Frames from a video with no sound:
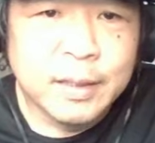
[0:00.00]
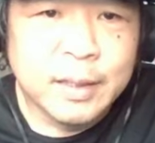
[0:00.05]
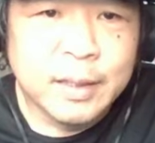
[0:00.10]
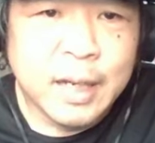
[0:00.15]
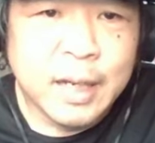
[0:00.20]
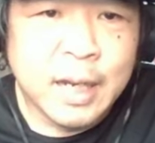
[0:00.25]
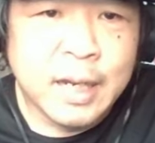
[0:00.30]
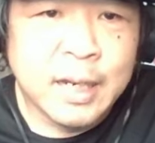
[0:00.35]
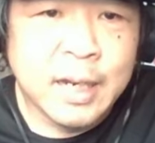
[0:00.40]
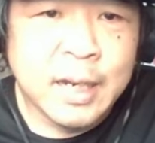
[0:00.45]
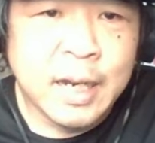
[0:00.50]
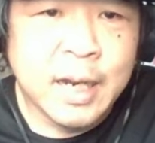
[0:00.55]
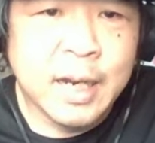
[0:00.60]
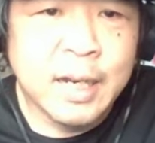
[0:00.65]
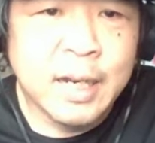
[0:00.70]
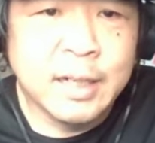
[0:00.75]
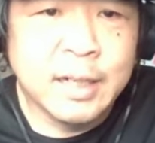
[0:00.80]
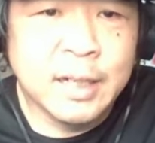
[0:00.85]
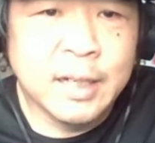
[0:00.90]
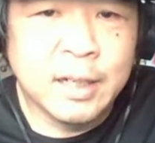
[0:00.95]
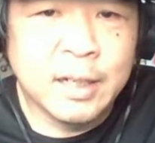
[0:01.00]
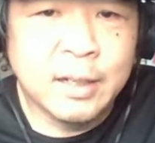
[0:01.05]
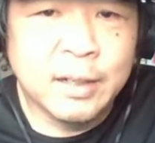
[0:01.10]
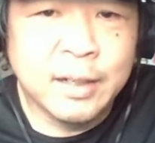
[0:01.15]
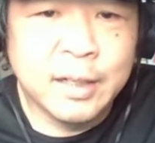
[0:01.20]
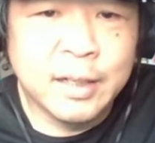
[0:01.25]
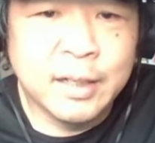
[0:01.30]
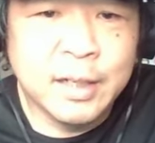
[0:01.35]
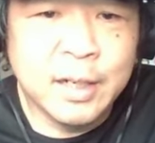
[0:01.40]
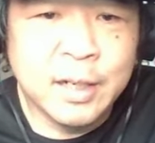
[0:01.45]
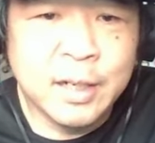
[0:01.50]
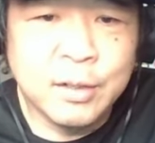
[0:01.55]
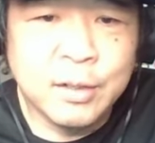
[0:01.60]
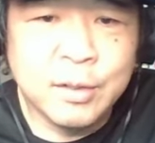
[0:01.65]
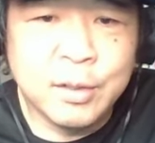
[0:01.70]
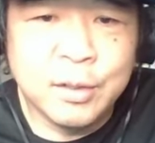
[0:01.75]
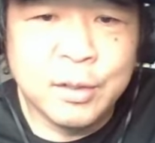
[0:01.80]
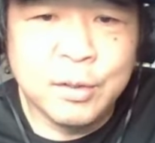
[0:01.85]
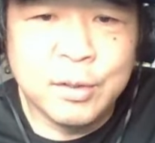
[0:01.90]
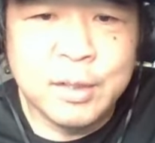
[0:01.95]
And then there you go,
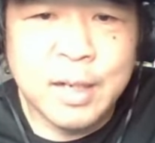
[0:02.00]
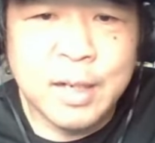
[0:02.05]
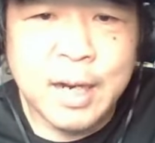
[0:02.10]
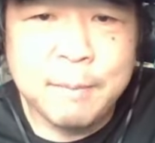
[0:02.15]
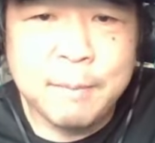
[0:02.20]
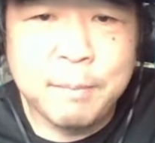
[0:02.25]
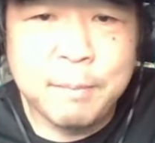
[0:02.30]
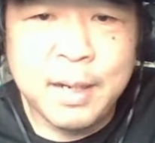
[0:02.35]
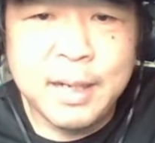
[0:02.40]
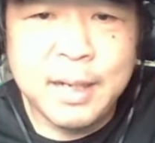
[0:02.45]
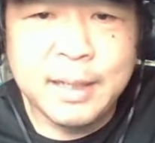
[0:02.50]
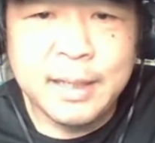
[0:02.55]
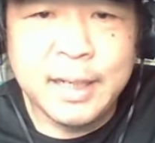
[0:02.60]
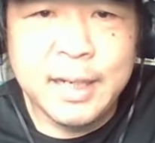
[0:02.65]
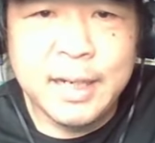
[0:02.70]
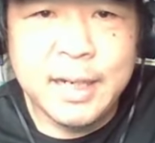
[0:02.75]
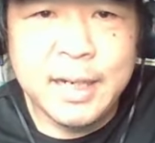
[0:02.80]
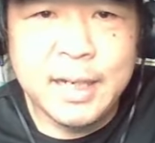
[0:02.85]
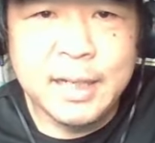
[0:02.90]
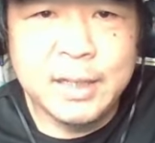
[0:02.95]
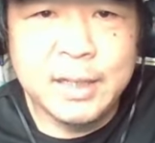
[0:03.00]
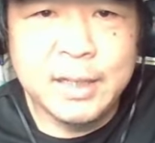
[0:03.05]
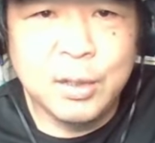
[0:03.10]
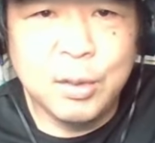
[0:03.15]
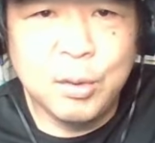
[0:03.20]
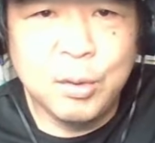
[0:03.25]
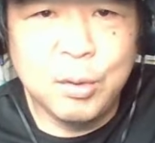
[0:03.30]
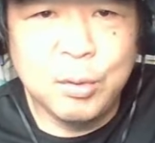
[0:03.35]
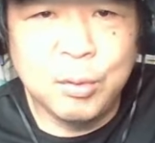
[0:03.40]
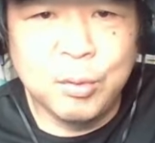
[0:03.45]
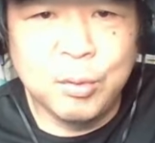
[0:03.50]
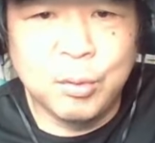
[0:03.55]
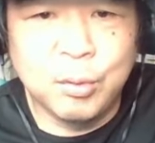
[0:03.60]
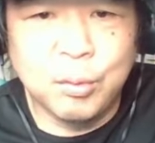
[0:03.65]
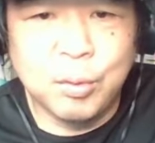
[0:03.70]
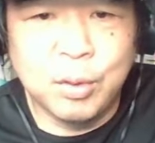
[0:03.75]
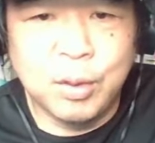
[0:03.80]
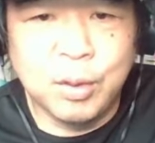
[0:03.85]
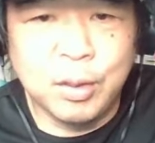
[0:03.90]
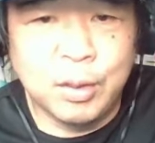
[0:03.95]
new Taipei Kings. Oh,
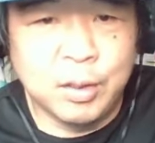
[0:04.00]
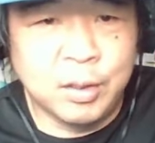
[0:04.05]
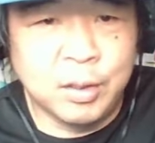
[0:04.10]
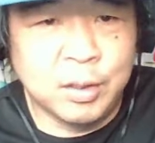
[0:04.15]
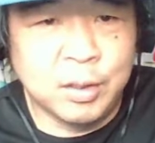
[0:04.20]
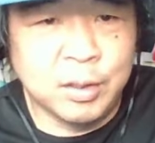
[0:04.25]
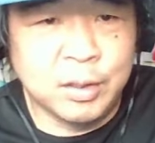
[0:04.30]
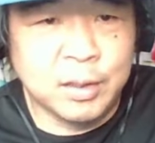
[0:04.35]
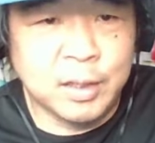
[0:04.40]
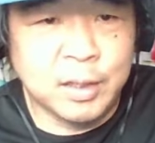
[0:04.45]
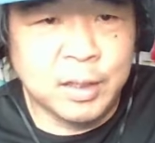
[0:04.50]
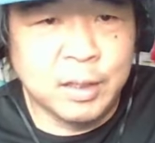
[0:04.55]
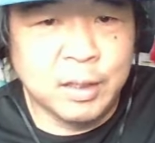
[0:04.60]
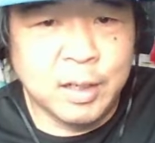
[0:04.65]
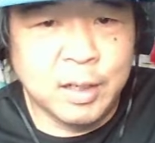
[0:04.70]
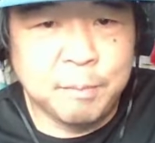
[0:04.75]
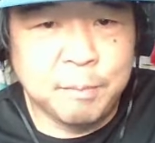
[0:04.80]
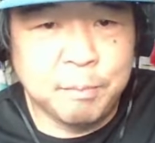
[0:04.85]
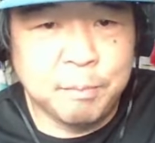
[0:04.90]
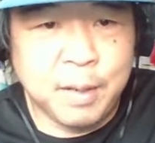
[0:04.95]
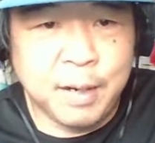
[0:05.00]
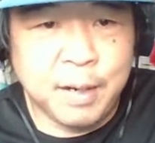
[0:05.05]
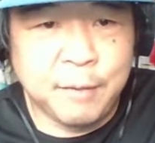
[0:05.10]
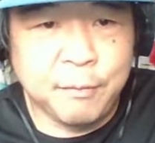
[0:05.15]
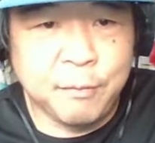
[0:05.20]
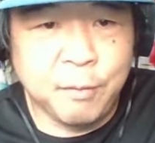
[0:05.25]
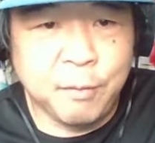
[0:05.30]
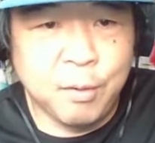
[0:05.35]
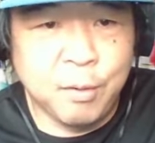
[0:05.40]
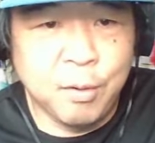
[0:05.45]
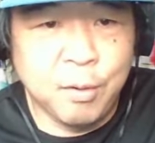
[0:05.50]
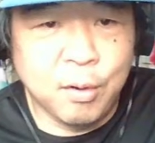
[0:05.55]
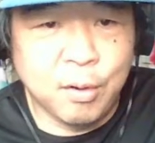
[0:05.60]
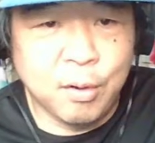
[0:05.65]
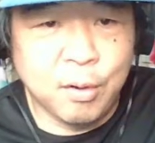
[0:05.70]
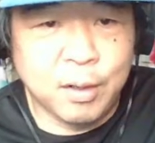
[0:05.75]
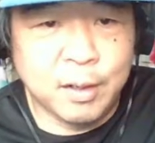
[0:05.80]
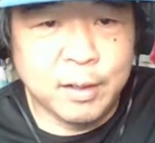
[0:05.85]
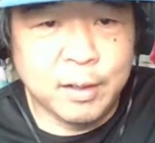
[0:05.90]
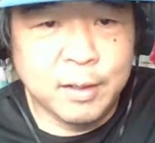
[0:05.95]
word, they're up by
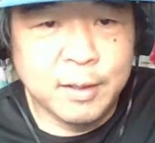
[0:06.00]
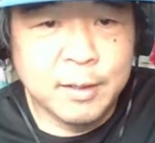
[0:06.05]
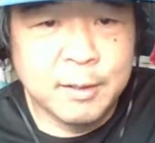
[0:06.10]
four.